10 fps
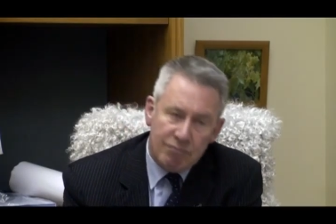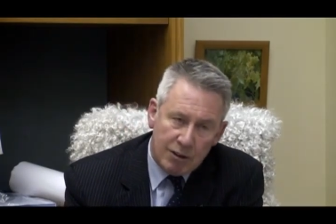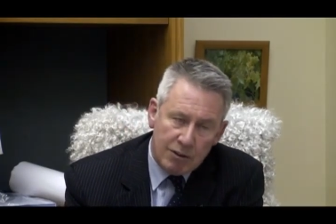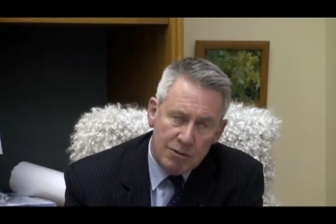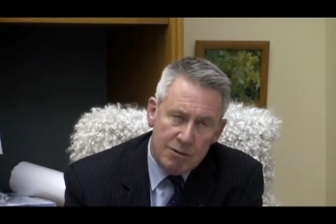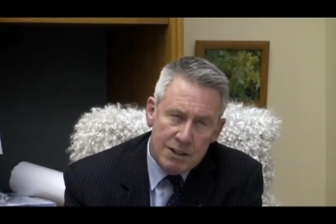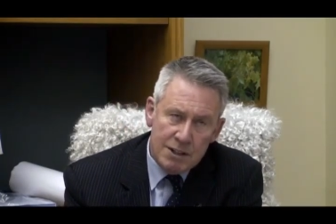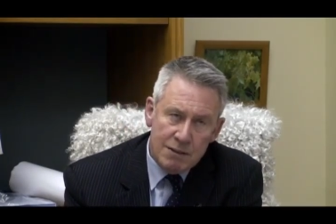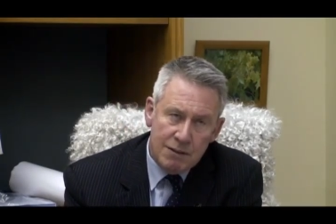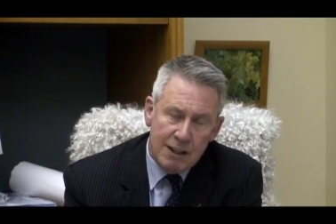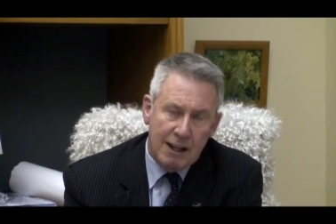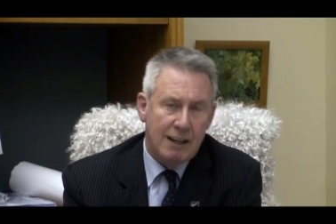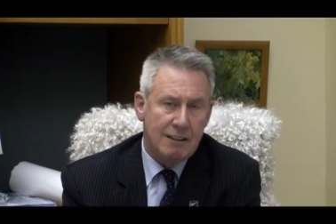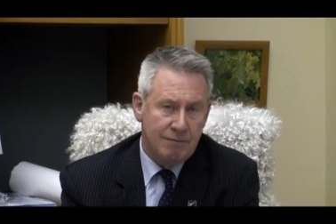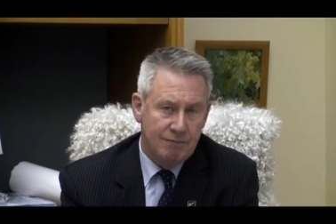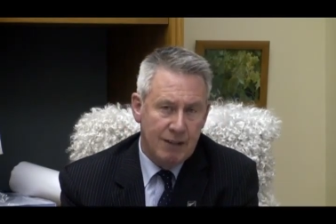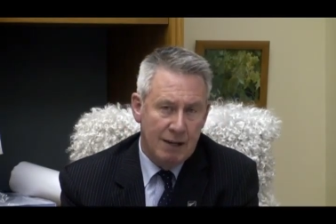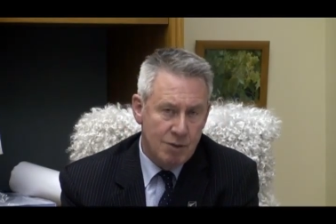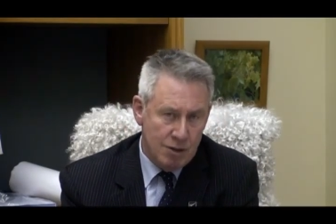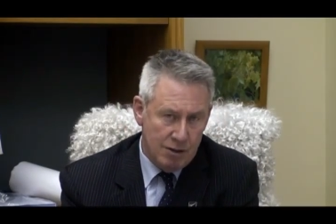There are good reasons for that,
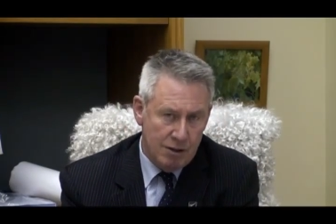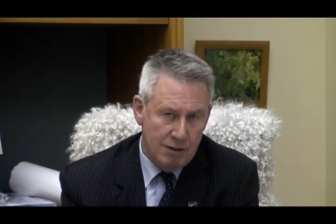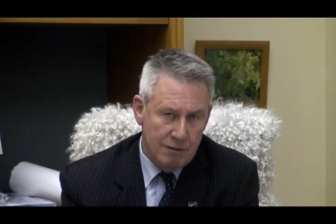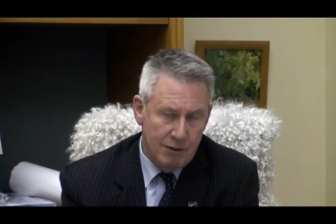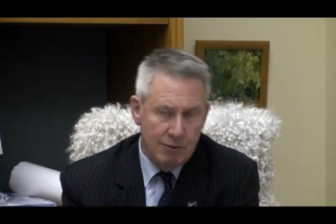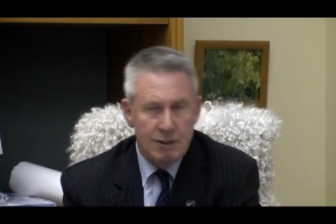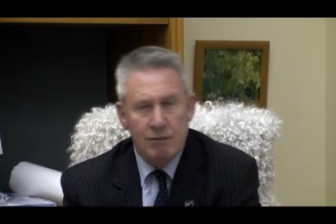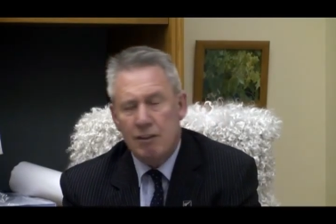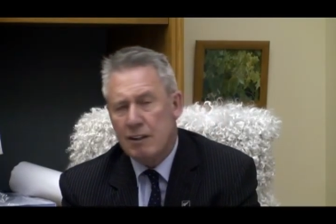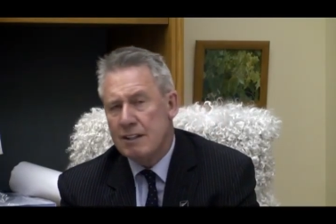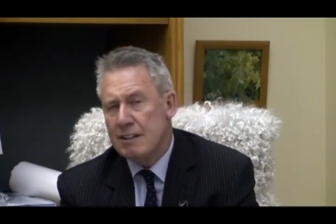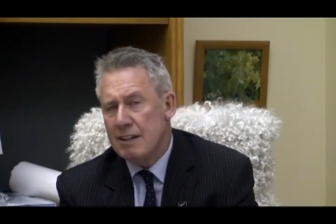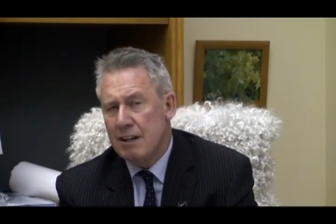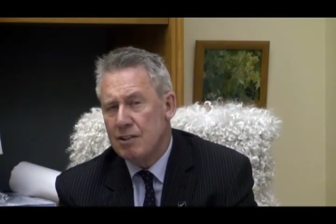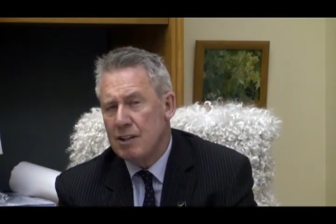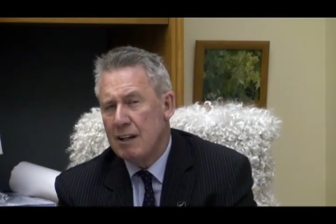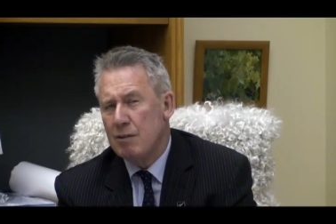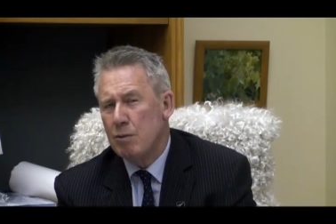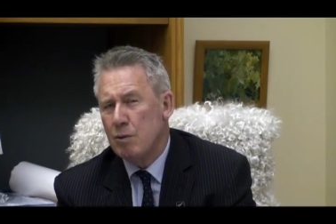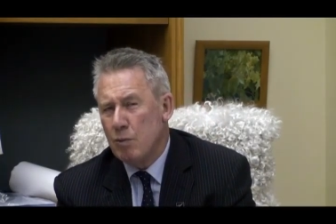I'm sure. There were difficulties
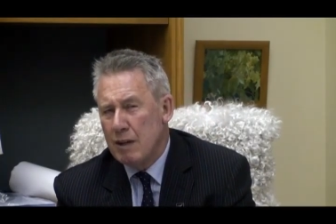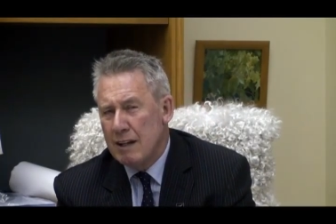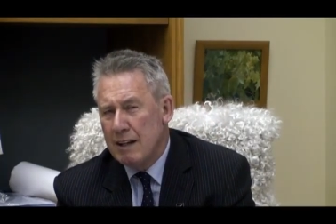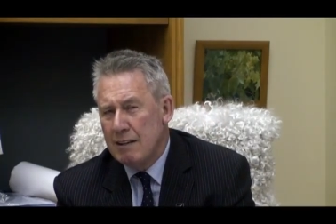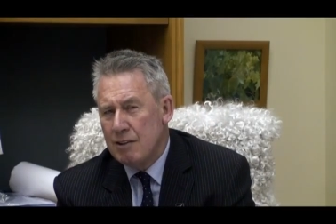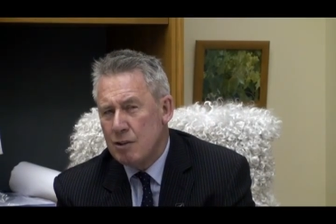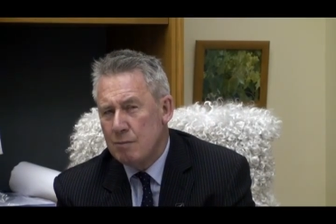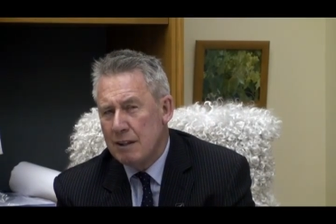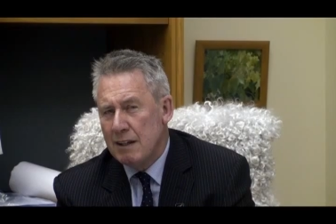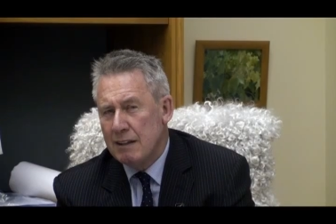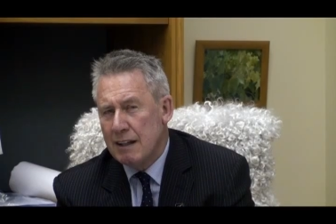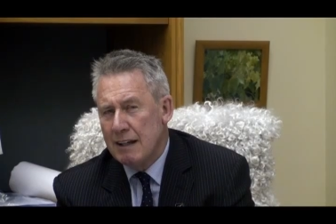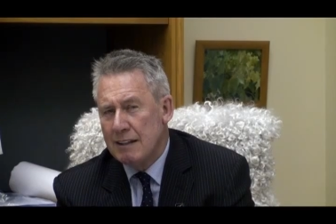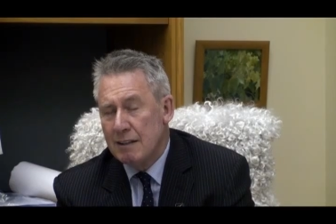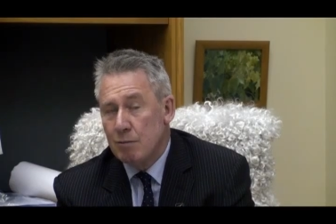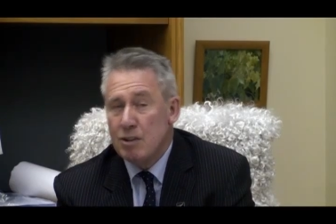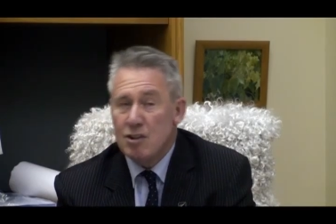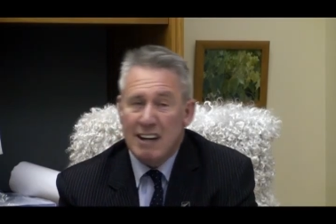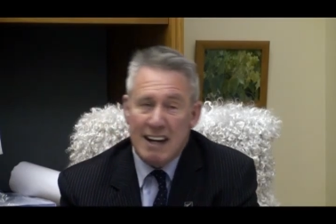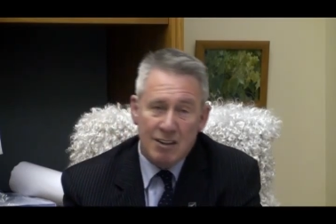associated with where it should be located,
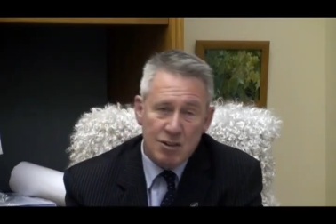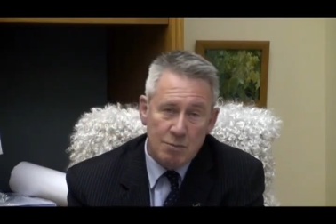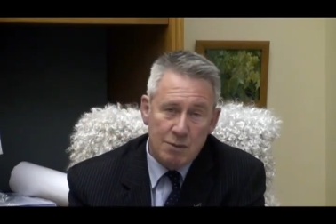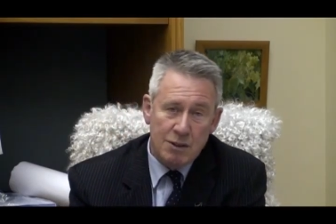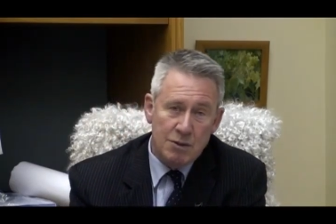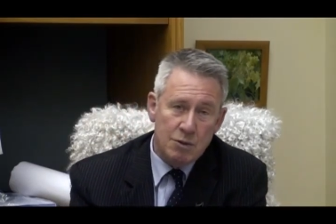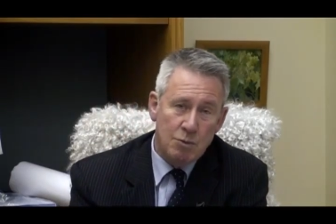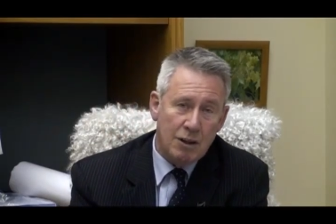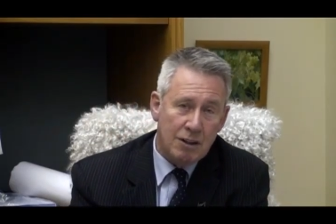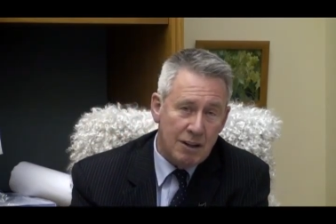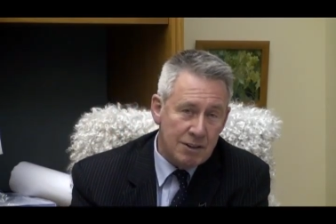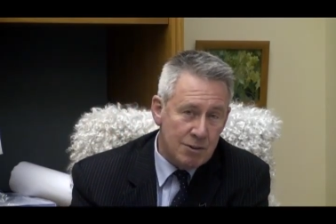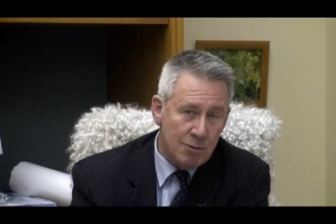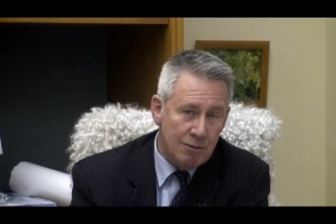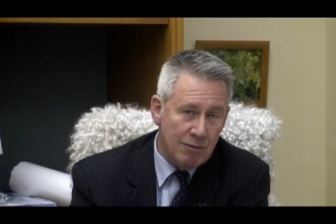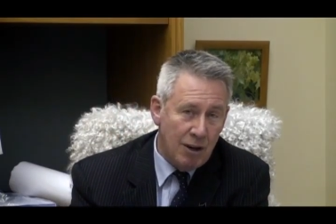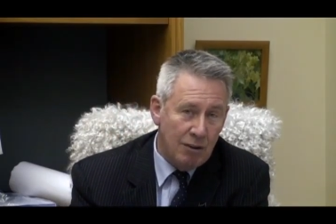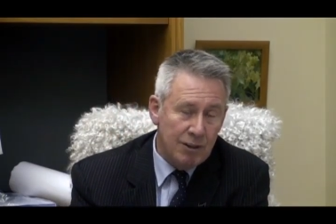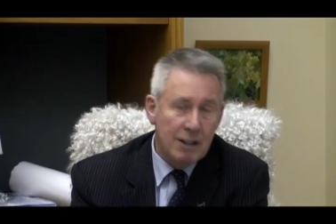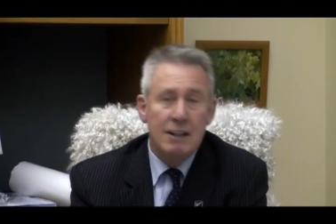which land should be used, what costs were
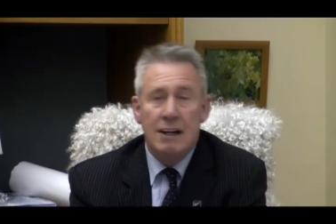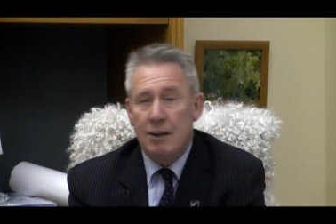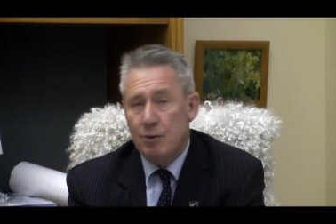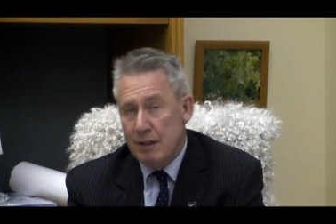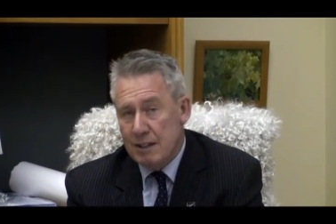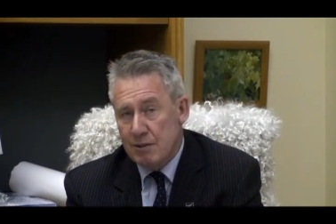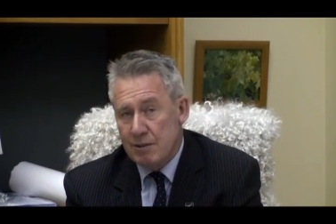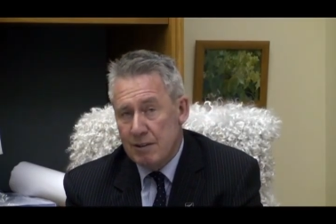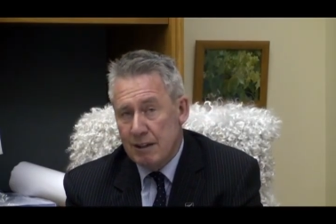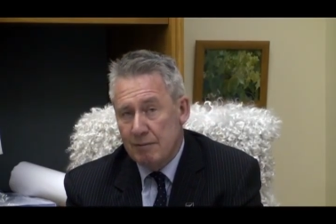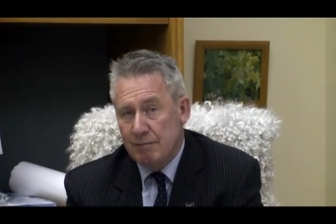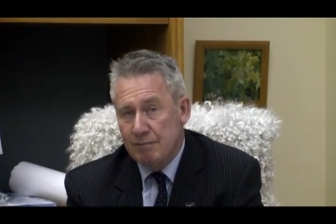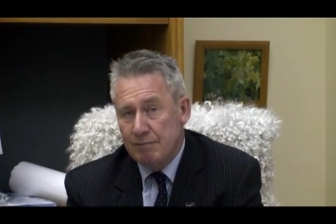involved, and all that sort of thing.